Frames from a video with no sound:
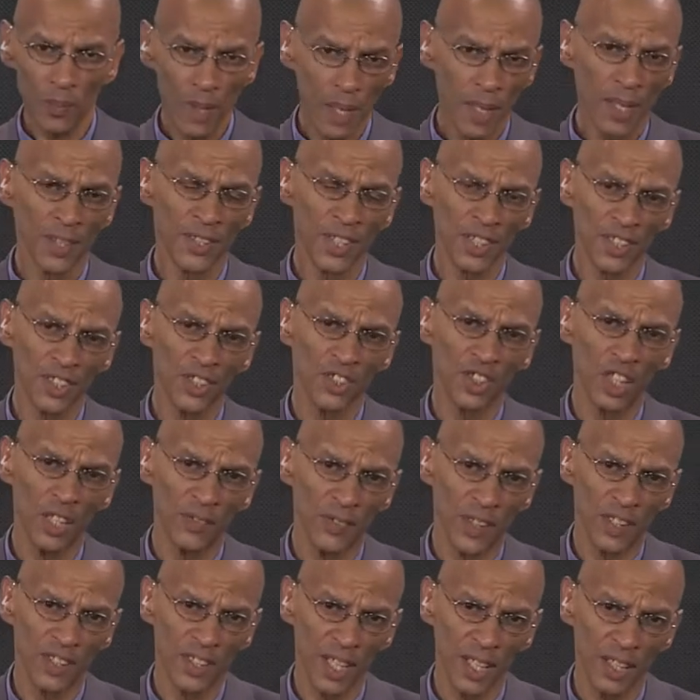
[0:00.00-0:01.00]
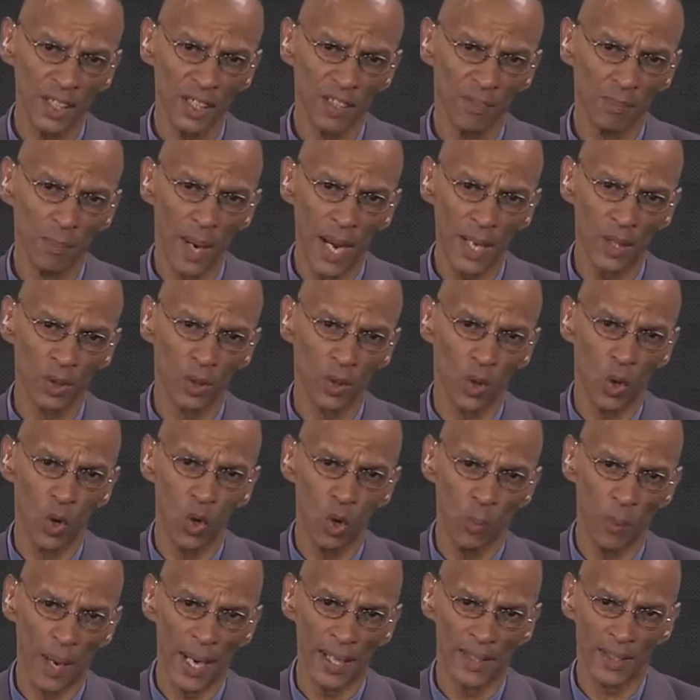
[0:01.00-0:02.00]
Citi's chief executive, Michael
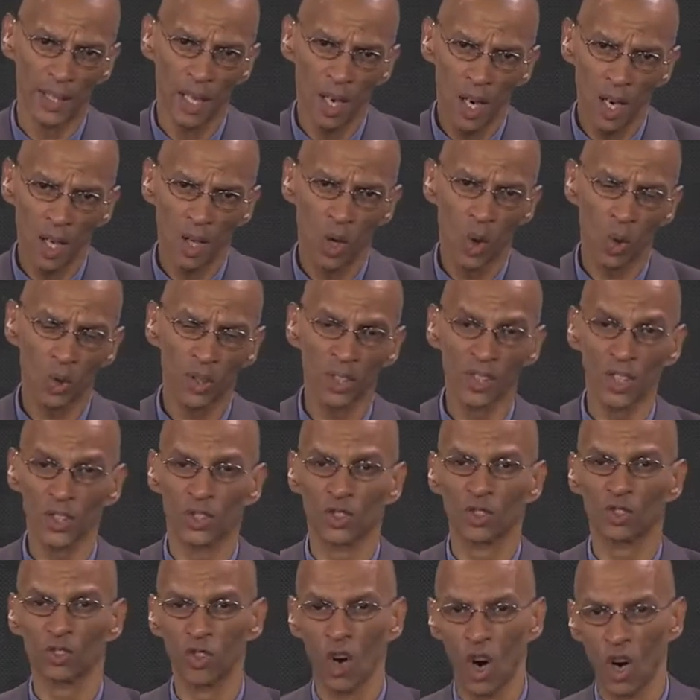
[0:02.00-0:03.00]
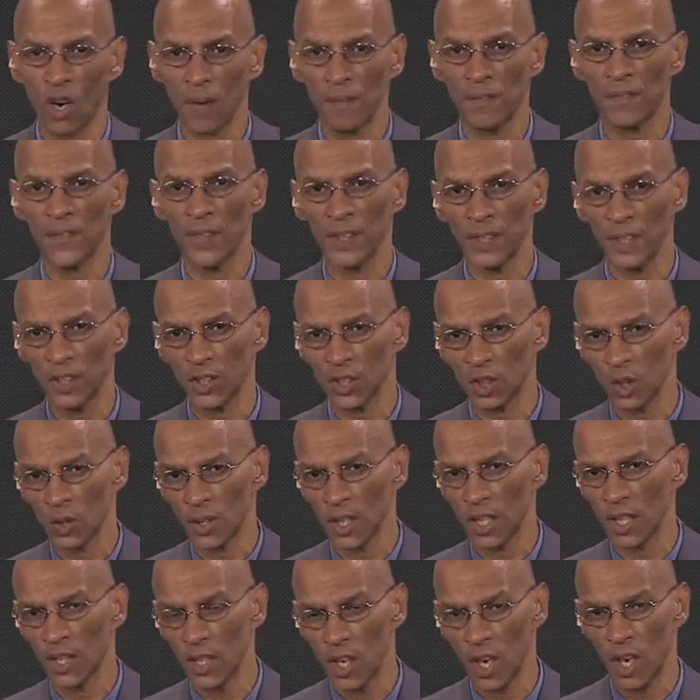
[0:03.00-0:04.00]
Corbat, called it a strong finish to the
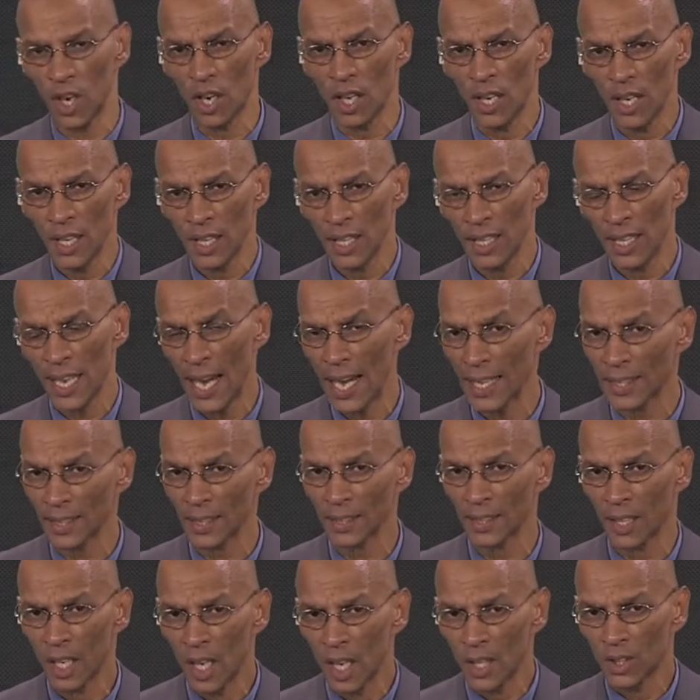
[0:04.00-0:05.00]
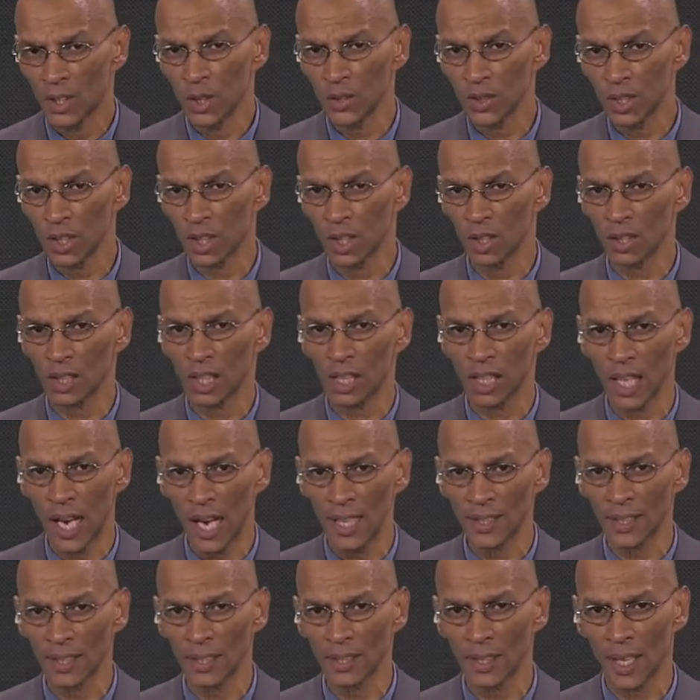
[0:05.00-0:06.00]
year. He added, "Due to good
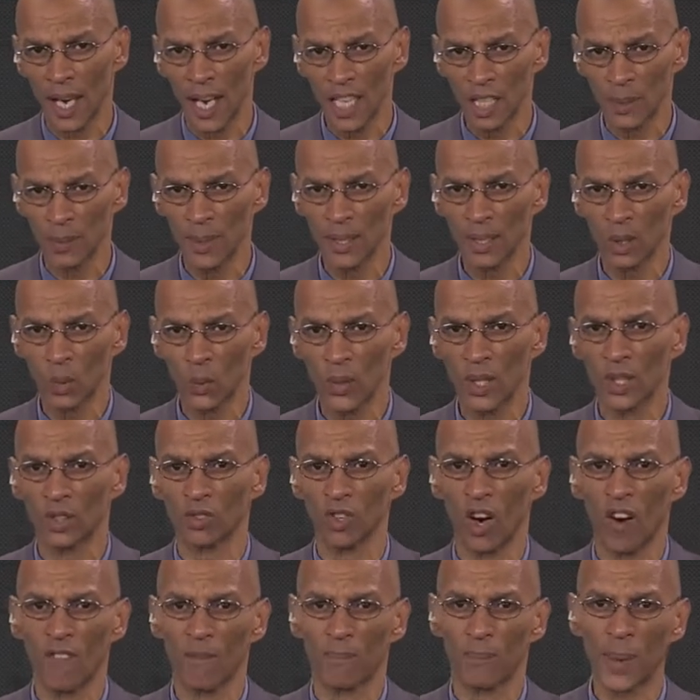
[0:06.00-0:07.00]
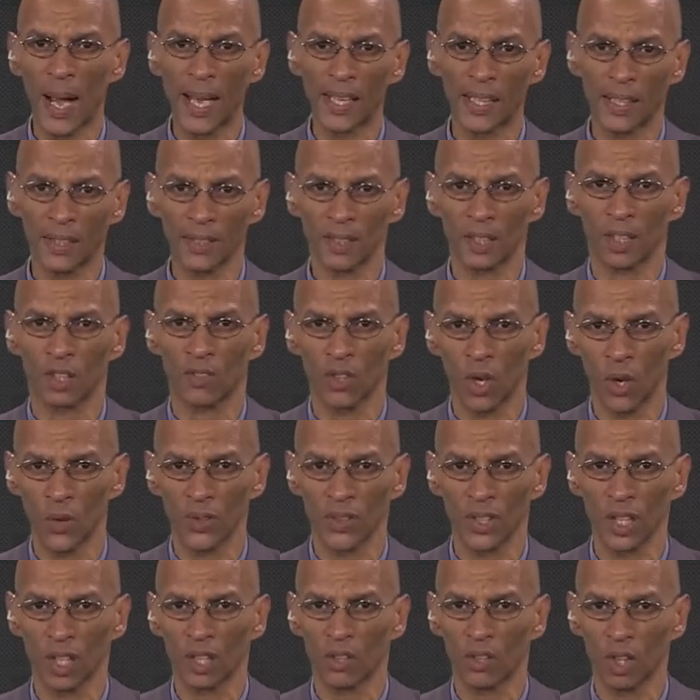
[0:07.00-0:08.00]
client engagement, we drove balanced growth
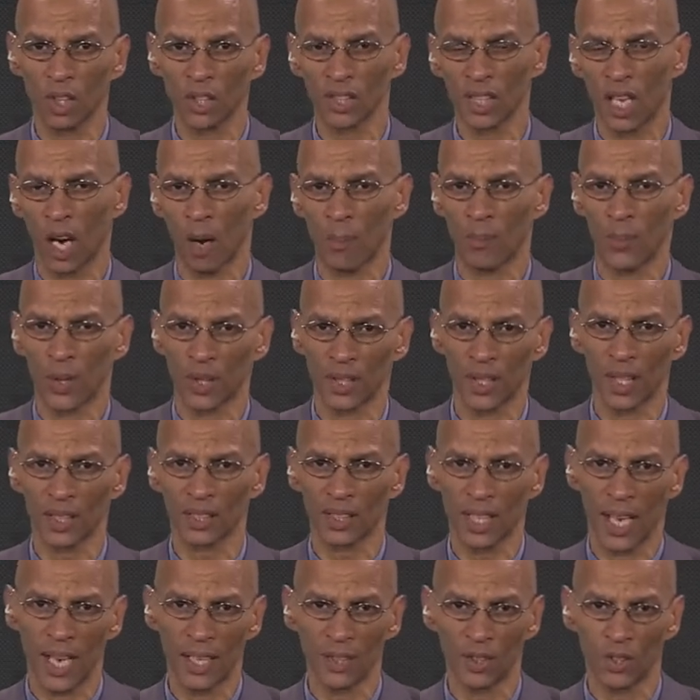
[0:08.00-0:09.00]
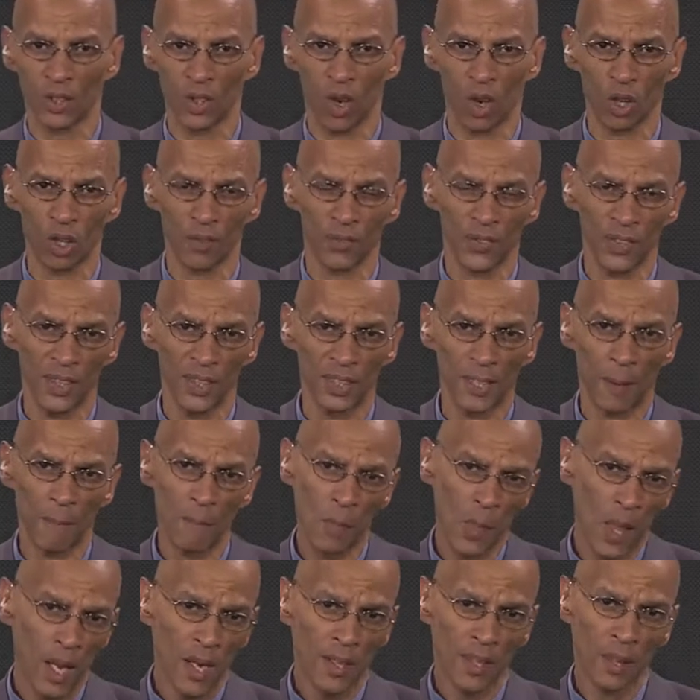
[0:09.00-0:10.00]
across our products and geographies."
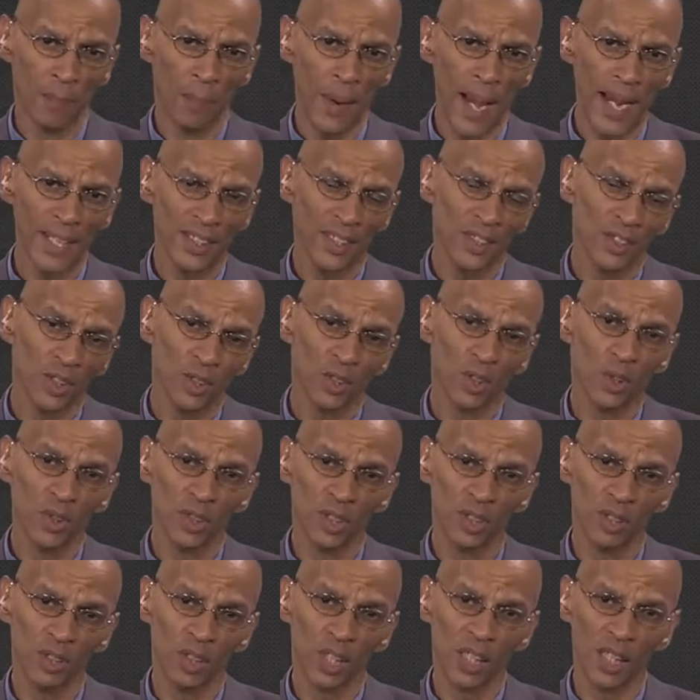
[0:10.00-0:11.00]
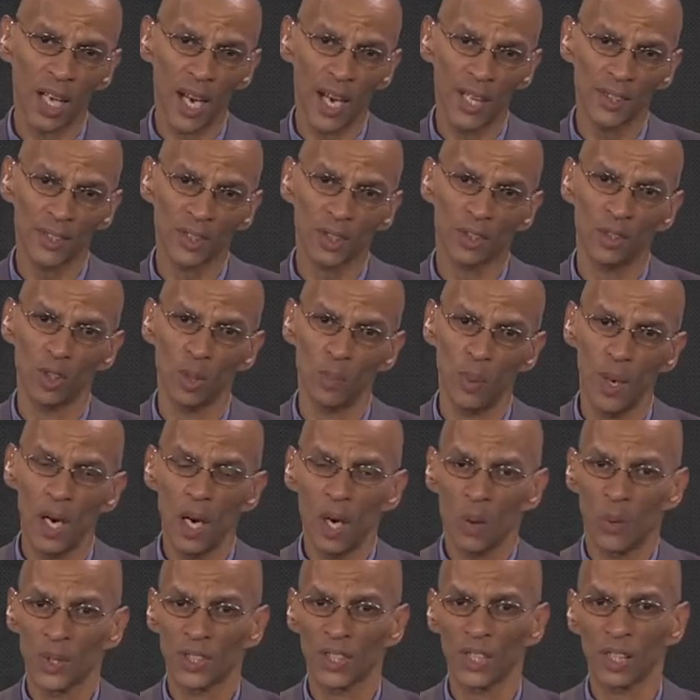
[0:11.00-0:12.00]
The bank's institutional clients group,
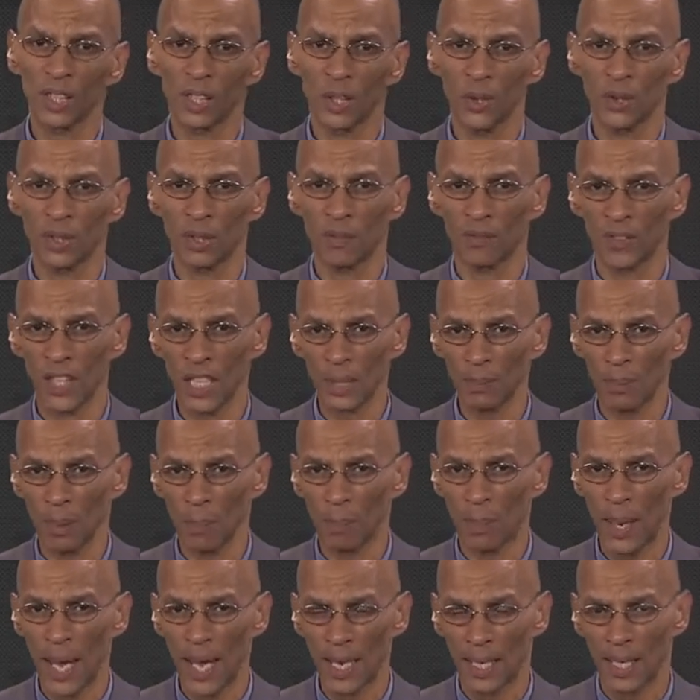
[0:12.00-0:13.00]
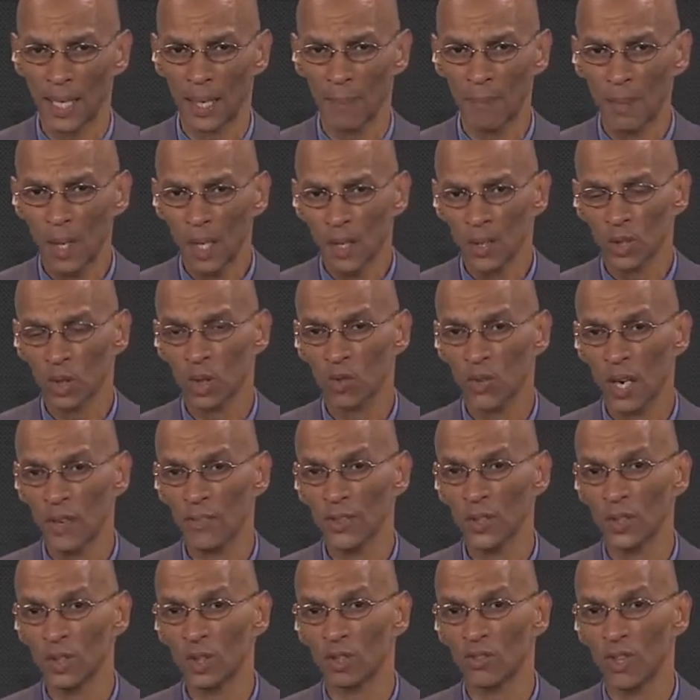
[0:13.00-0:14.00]
which includes investment banking, saw
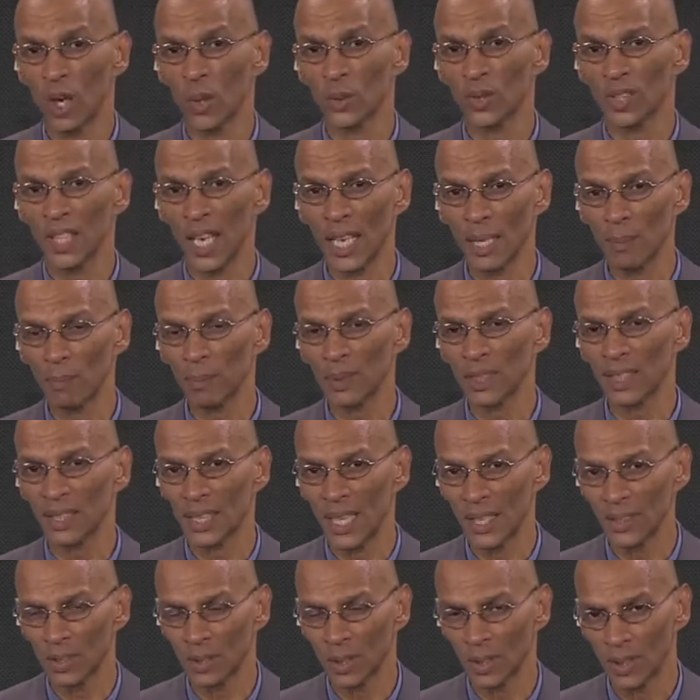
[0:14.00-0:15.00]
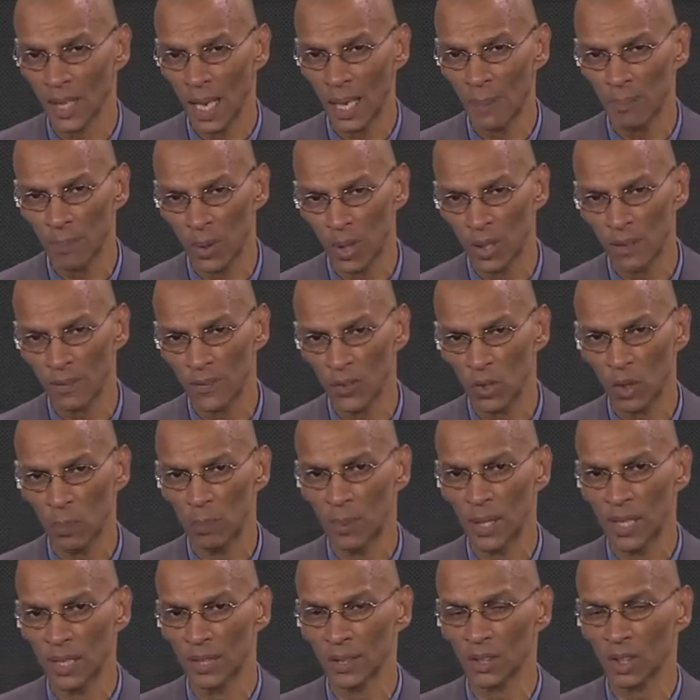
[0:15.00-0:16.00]
revenue grow 10% to $9.4
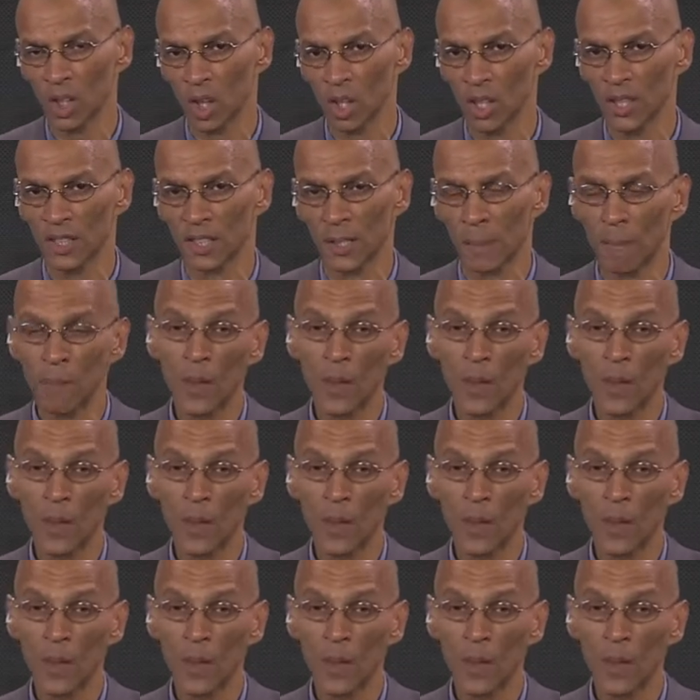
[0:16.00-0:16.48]
billion.